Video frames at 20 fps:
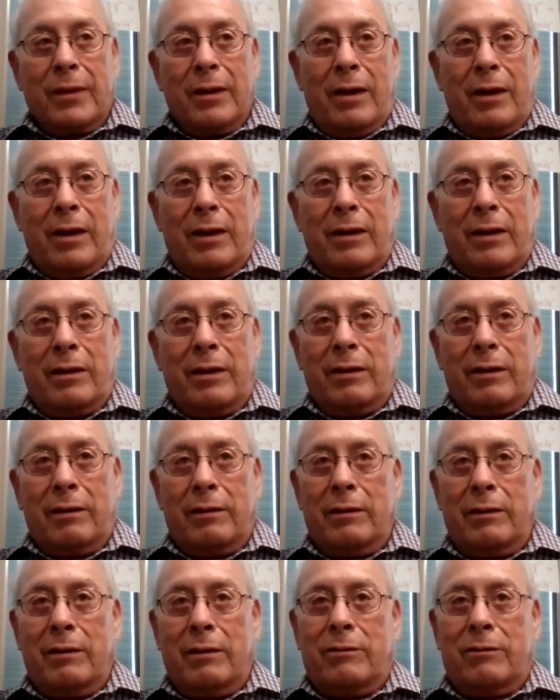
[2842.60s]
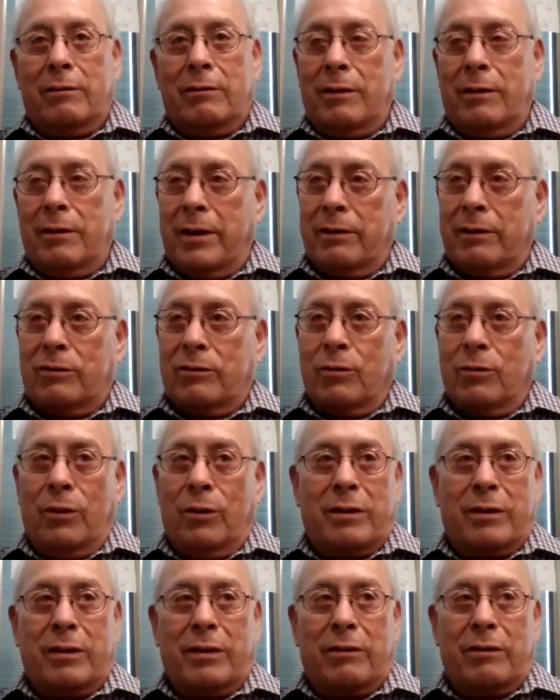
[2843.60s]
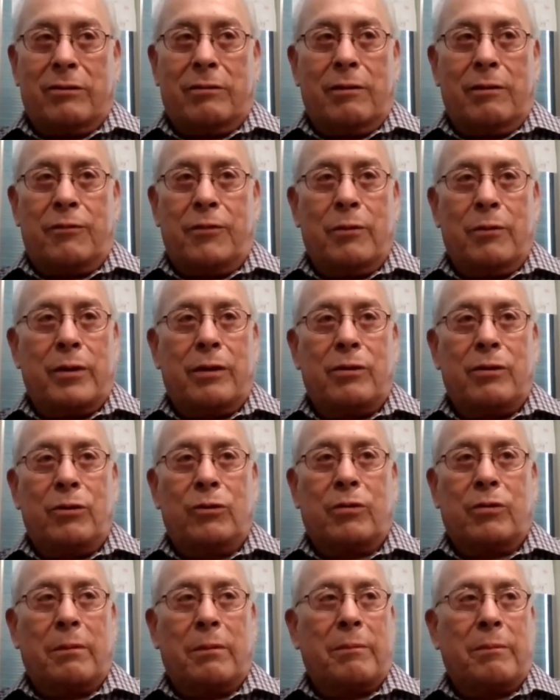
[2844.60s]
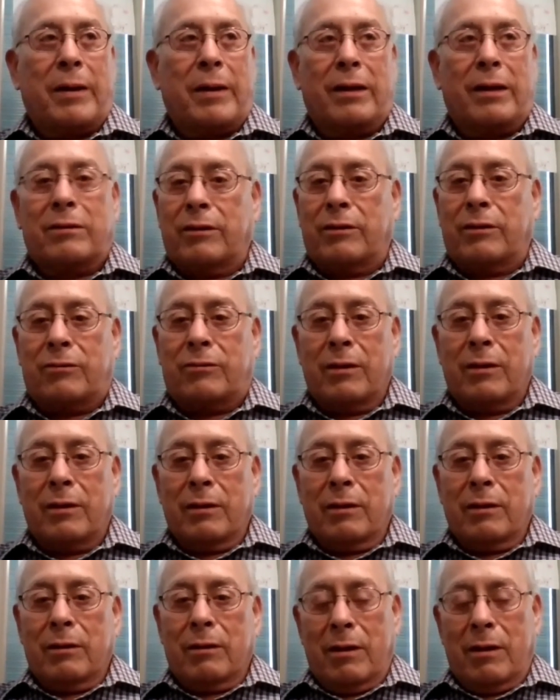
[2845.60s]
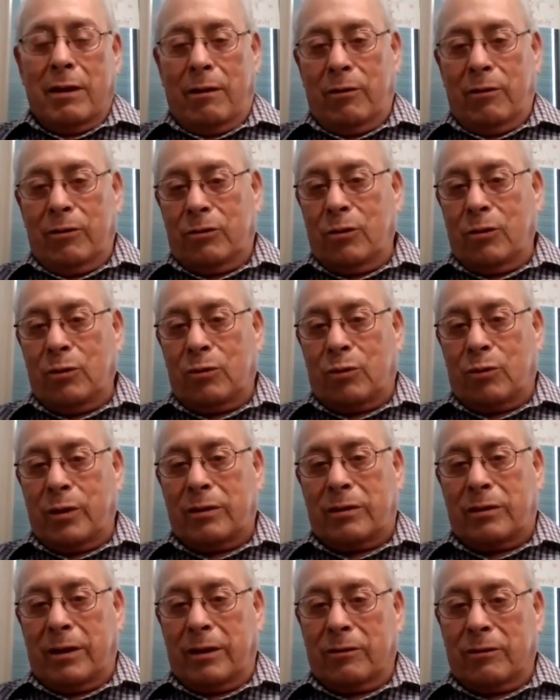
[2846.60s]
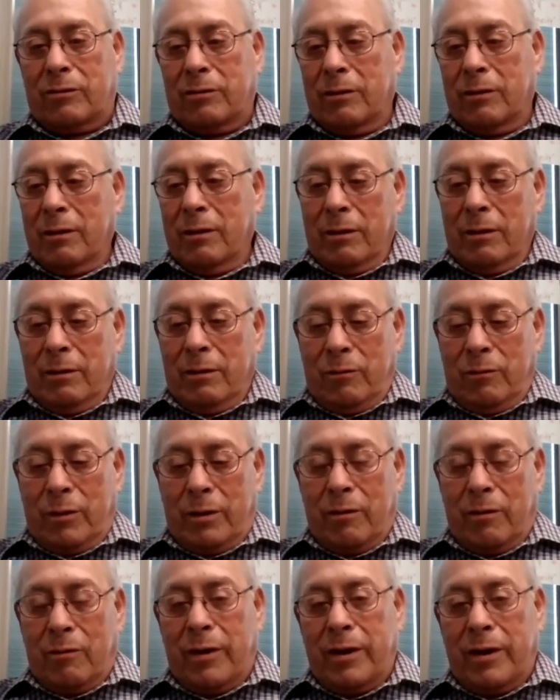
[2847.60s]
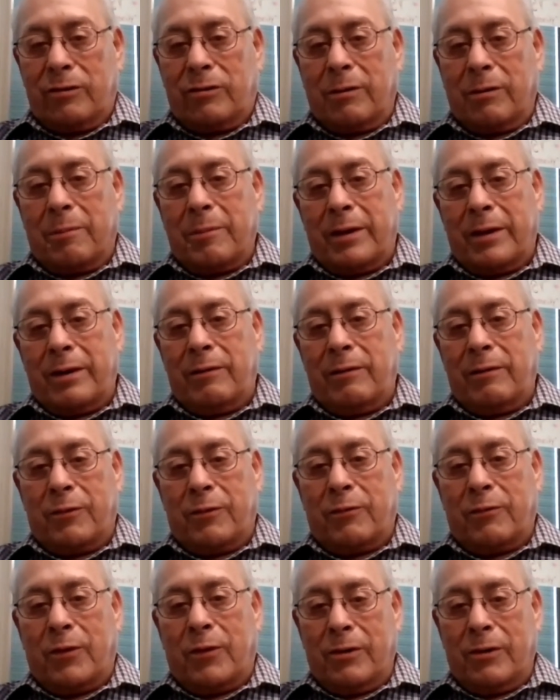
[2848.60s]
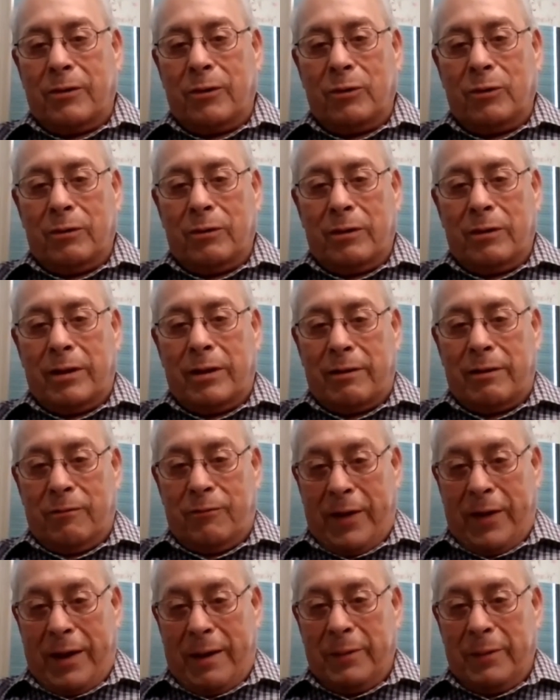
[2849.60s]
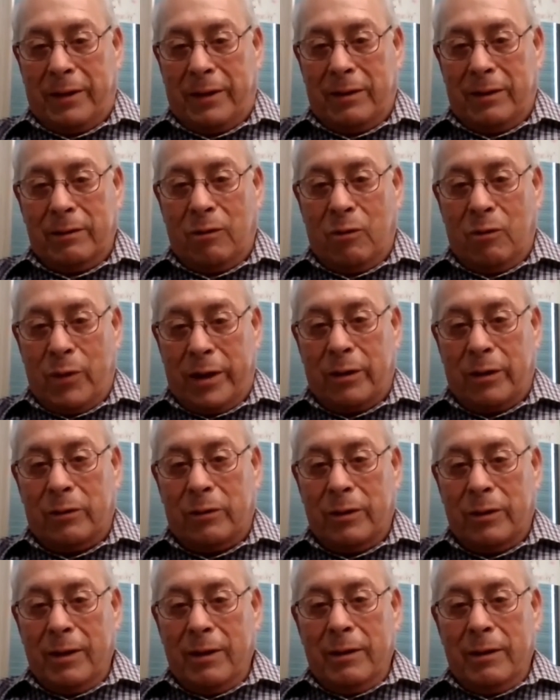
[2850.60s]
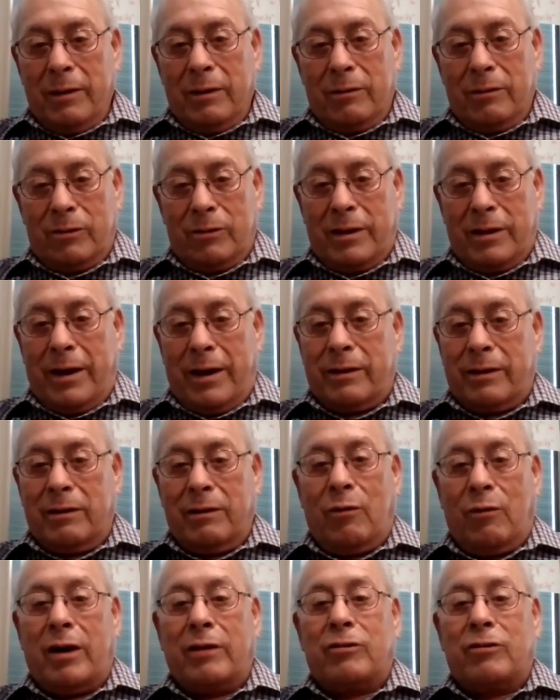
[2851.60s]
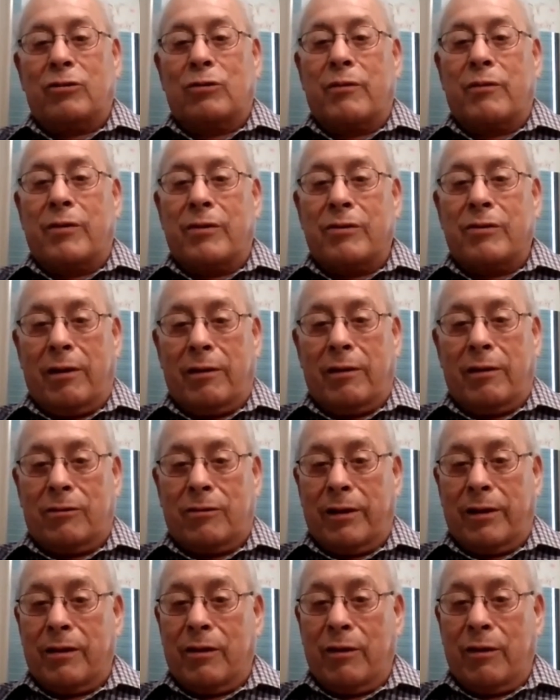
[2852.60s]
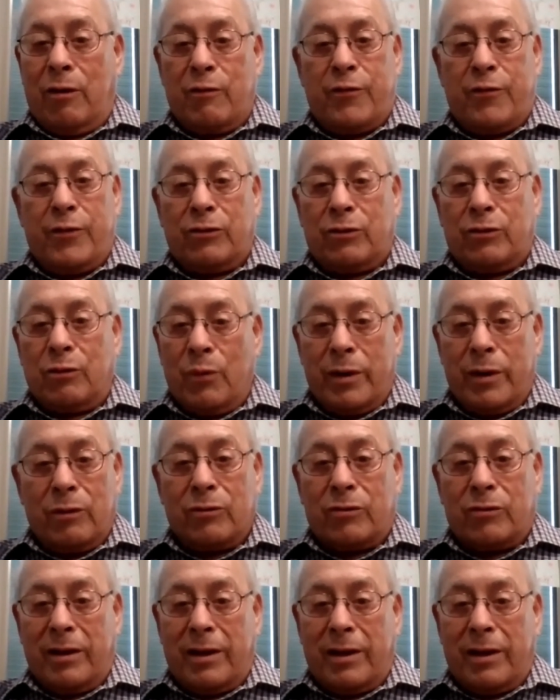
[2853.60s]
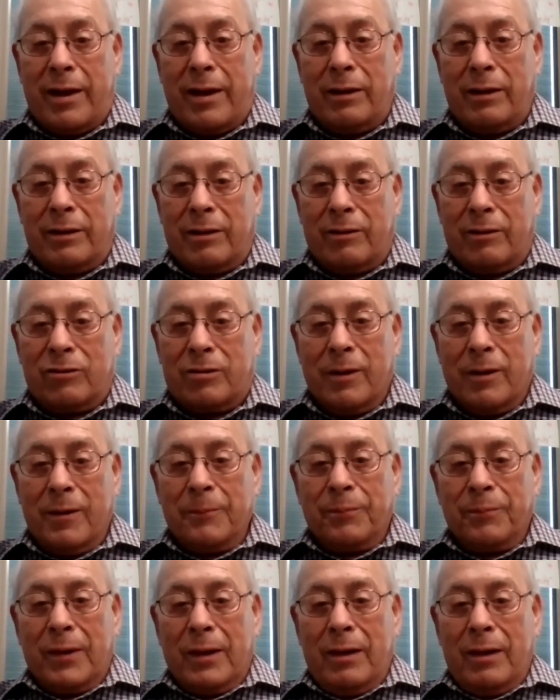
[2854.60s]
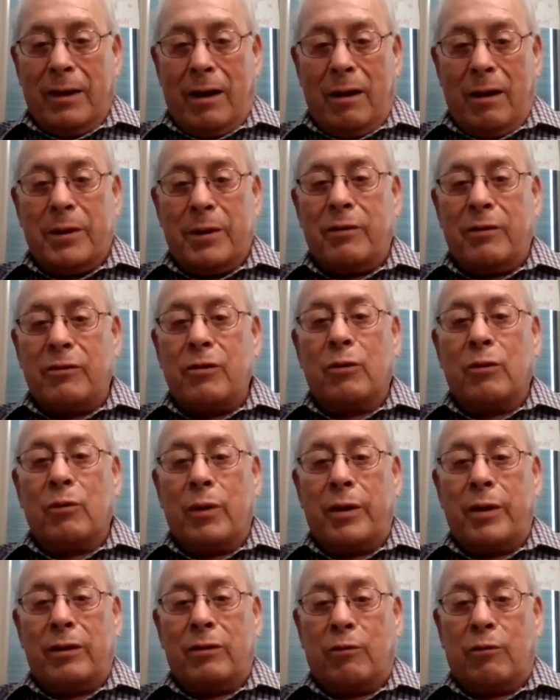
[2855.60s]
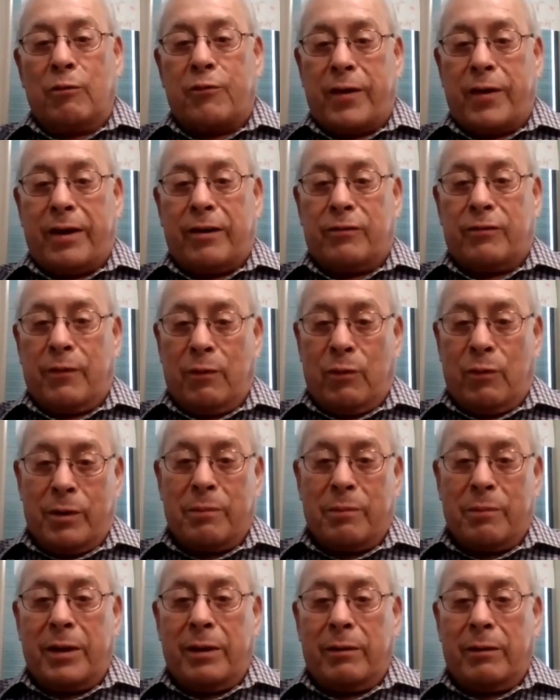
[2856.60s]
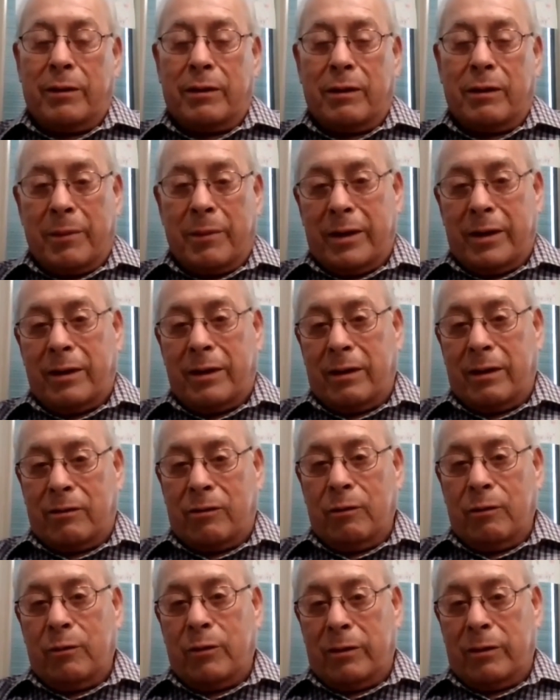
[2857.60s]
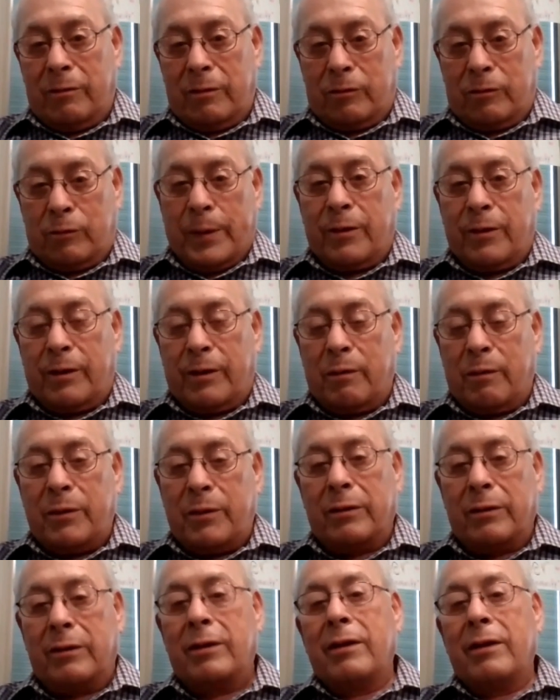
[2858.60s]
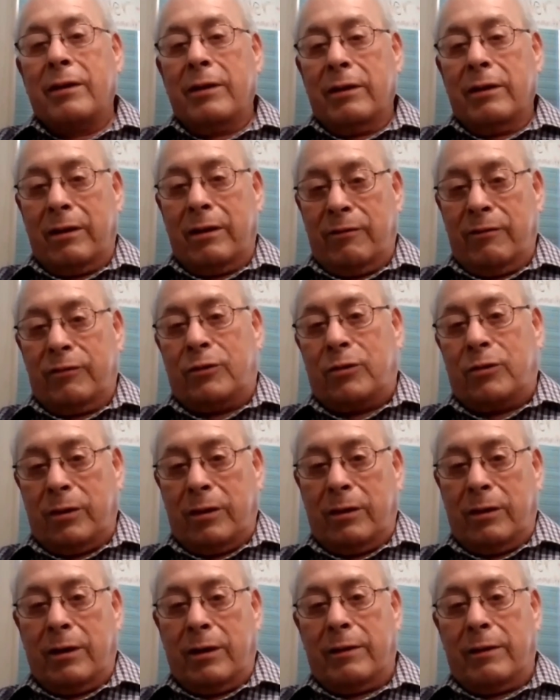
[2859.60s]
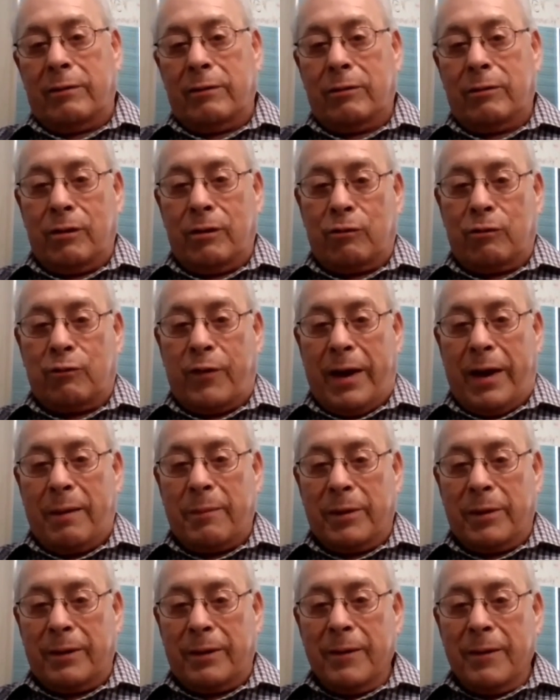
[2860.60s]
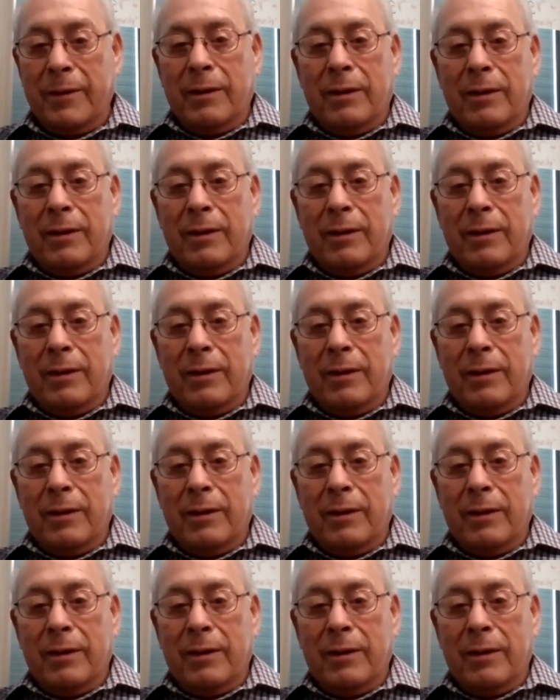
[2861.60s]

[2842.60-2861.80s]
And I told the kids, if you want to do something about this, I want to do three things. We're going to raise some money for that family, the widow, because God watches over jealously the orphans, the widows, and the aliens. How many of you are willing to fast for one meal, and the money that you would spend on that meal give to this family?